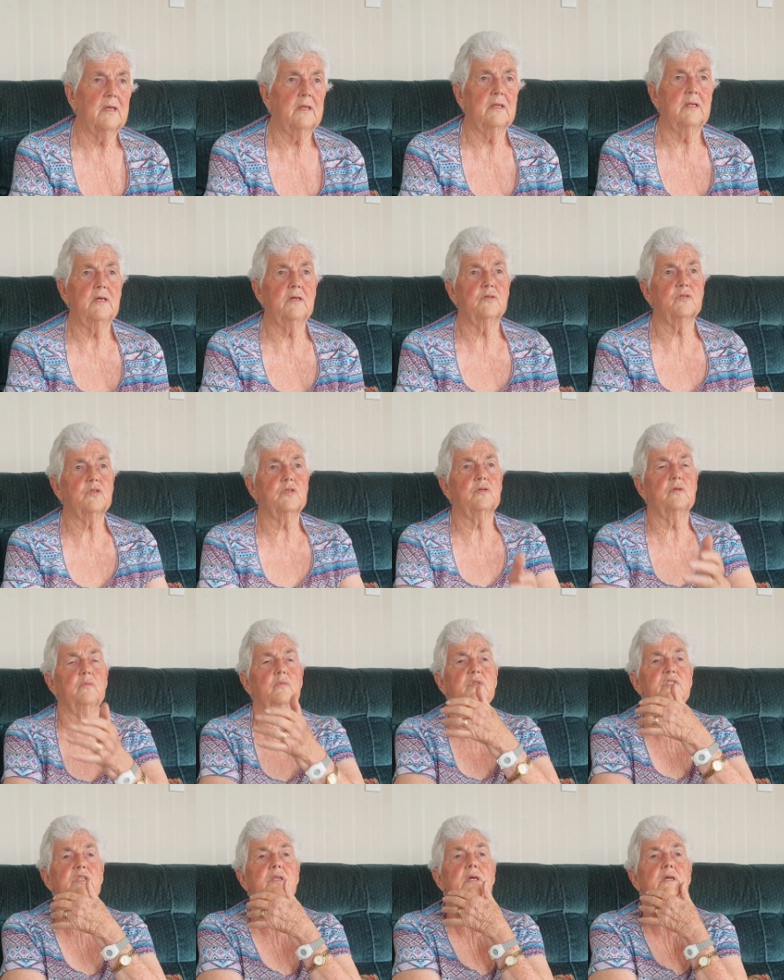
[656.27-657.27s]
next it
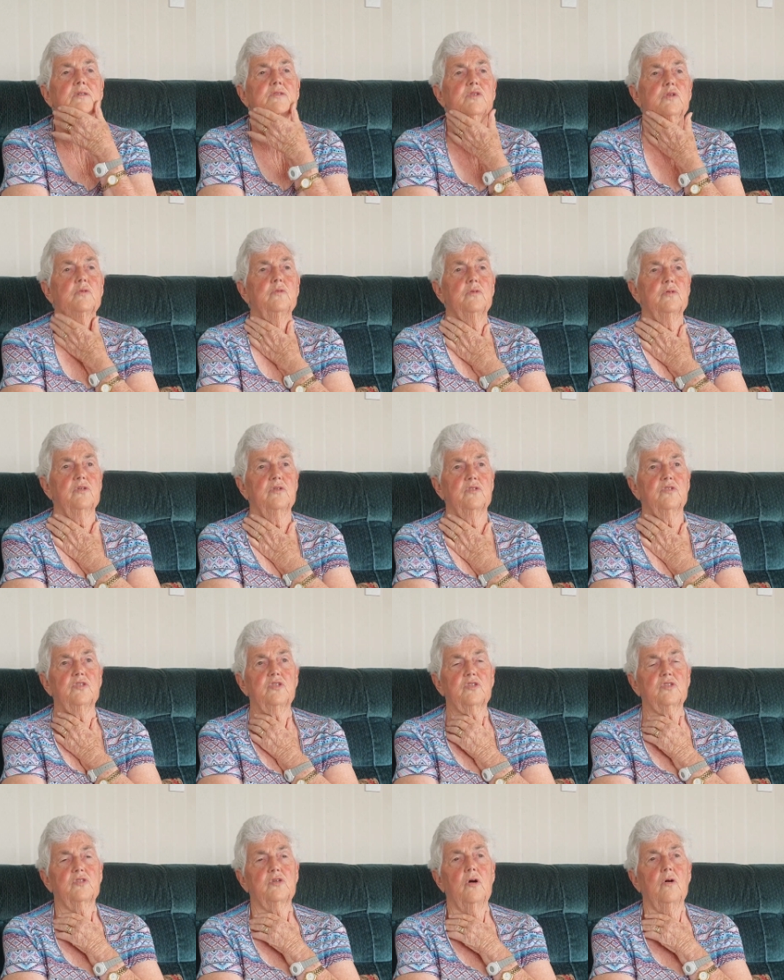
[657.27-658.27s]
was next door to
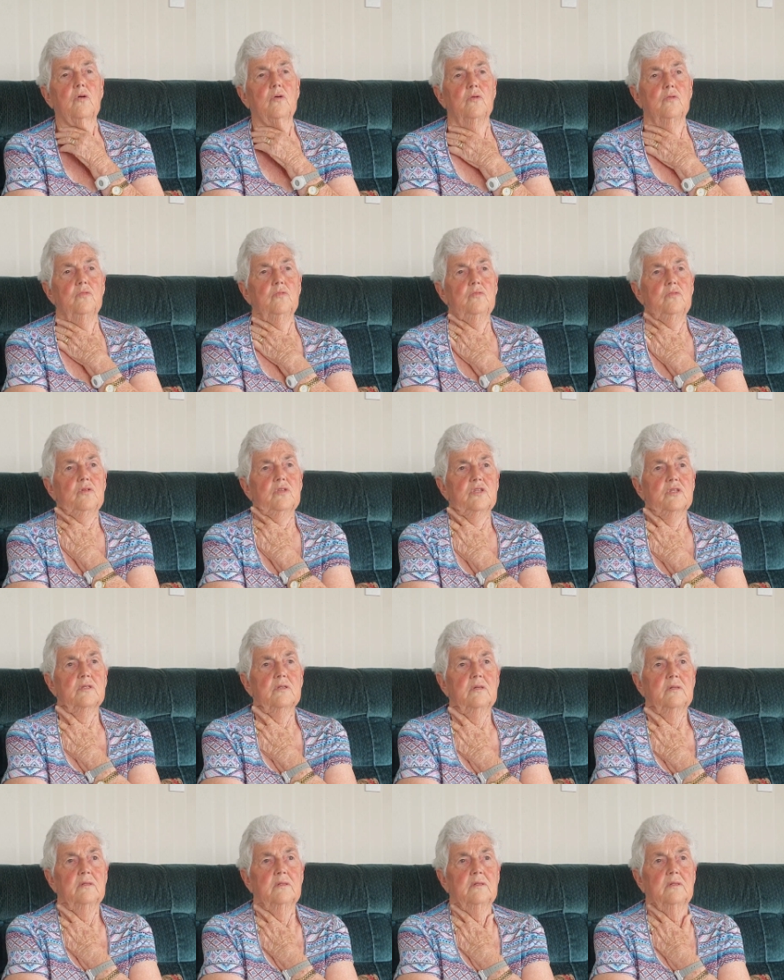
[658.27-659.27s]
Stoles,
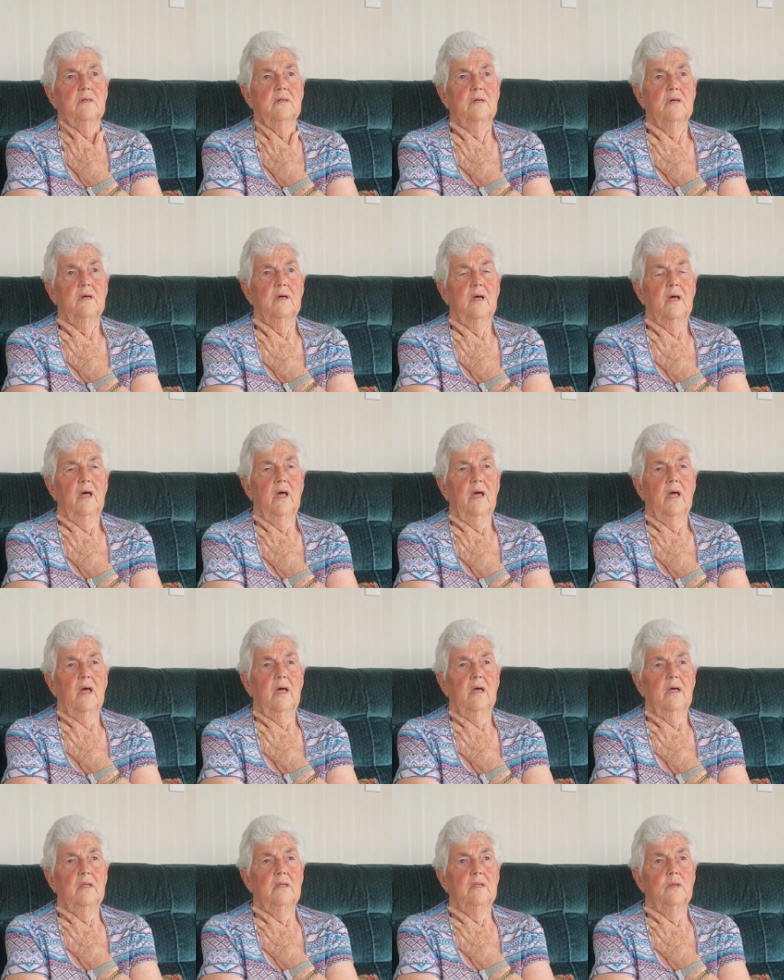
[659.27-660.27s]

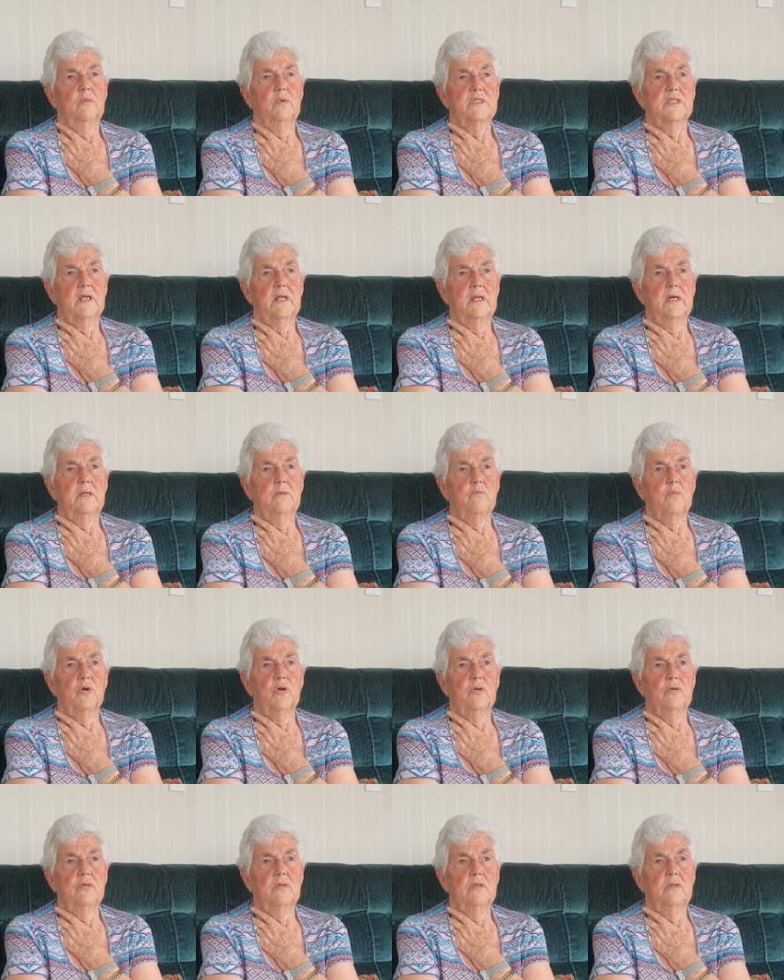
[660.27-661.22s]
and there was Lenbury